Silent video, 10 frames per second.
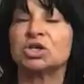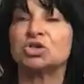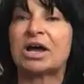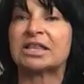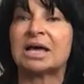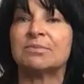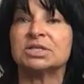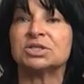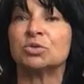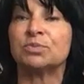contract that
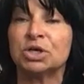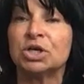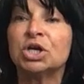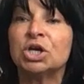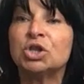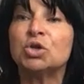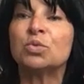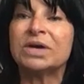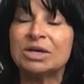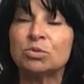muscle, but the
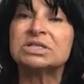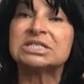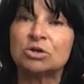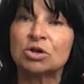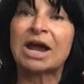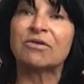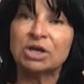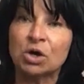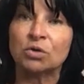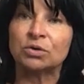wee will still carry
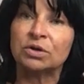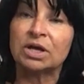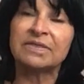on,